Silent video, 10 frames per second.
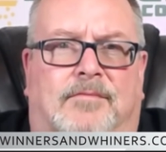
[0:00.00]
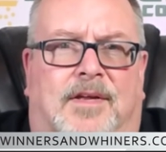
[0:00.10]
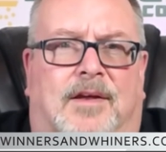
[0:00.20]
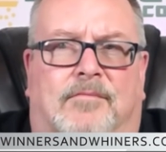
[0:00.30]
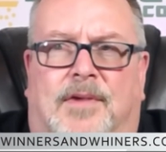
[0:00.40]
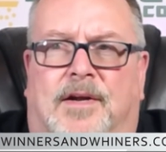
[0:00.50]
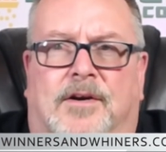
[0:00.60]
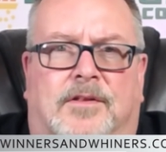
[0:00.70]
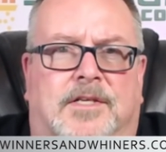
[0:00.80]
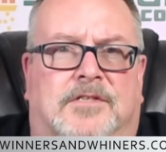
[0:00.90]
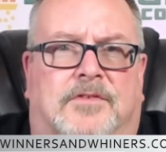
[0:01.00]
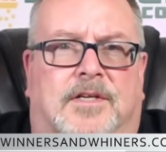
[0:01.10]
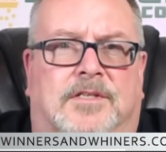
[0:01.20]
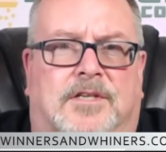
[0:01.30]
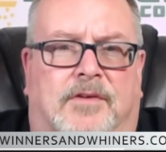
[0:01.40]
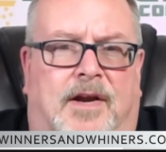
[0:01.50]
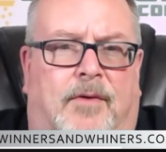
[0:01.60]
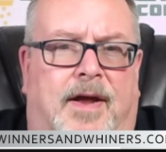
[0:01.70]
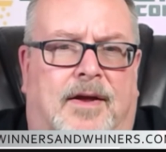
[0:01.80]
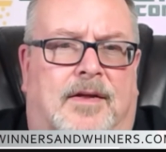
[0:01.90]
Yeah, not nearly as fun. So
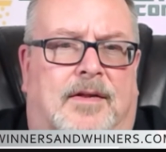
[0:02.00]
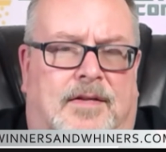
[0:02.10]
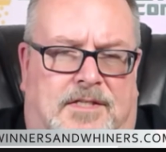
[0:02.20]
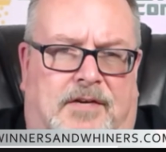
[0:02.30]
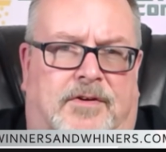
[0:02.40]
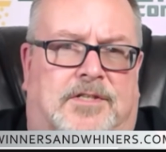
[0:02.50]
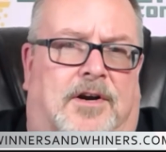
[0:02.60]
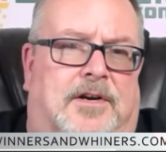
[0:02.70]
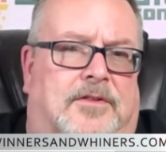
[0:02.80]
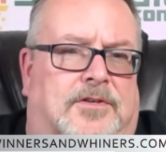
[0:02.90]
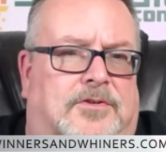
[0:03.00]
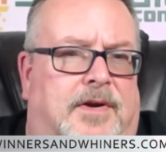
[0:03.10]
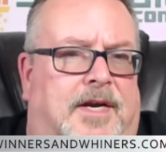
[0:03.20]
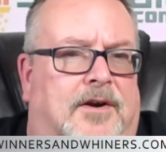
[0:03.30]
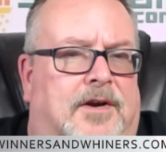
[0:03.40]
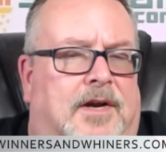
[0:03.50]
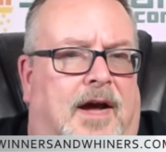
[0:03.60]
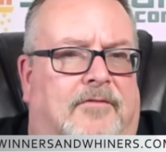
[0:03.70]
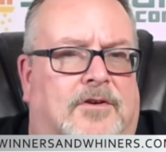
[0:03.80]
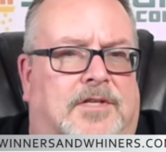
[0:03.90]
anyway, let's see if we can start another streak here
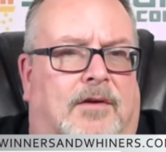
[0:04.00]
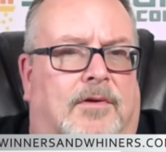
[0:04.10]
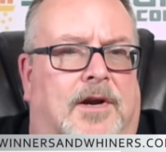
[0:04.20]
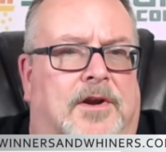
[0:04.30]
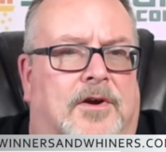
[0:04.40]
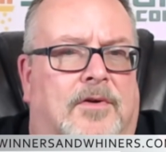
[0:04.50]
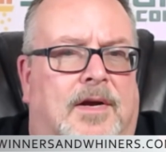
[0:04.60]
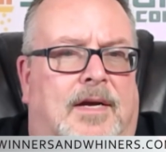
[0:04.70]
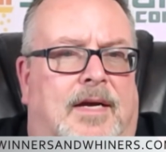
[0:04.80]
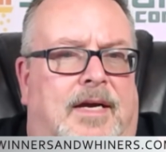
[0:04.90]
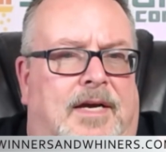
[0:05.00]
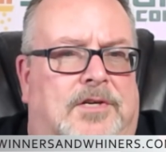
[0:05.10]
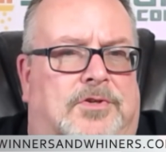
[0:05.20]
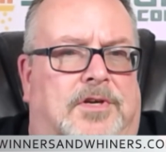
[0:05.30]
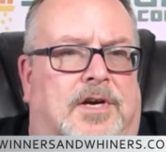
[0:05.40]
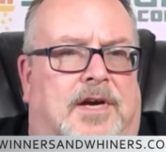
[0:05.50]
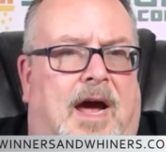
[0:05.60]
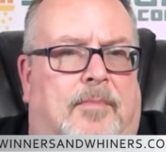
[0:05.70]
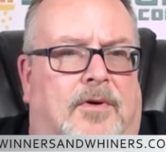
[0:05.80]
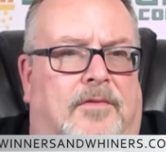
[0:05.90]
tonight. First thing we're going to do is the
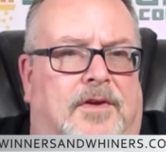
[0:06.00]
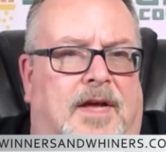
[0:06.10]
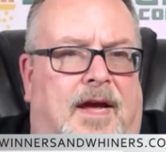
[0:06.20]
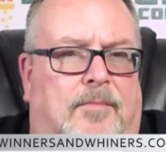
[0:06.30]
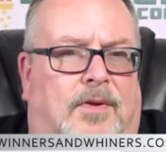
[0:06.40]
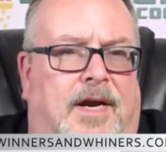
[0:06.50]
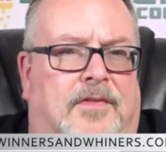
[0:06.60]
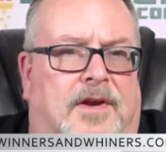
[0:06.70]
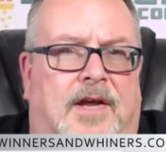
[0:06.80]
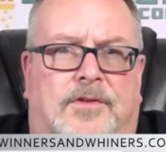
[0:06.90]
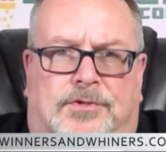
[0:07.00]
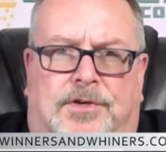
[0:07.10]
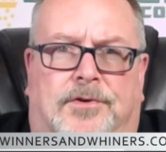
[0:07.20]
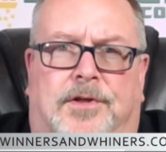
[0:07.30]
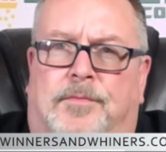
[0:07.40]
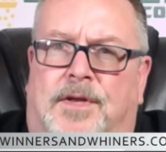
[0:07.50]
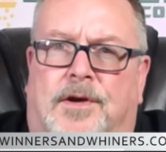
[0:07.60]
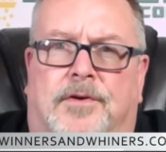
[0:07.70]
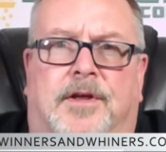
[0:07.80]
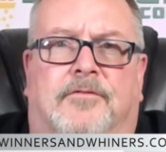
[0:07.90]
capper of the day, play of the day, the COD
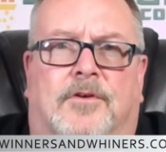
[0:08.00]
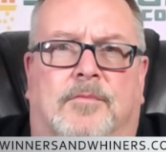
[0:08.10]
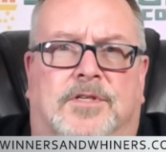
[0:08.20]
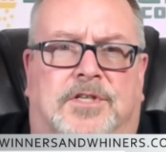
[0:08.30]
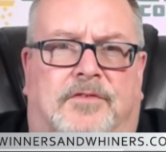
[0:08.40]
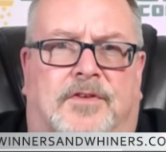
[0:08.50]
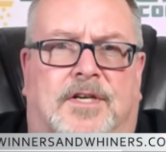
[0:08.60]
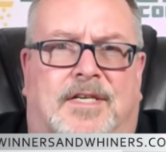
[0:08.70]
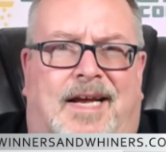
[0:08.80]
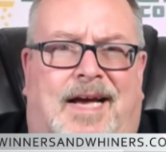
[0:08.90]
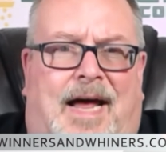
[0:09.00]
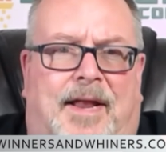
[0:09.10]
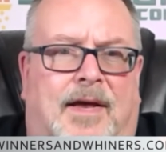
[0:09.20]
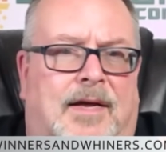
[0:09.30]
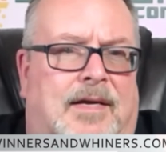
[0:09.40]
POD from Stephen Tejada.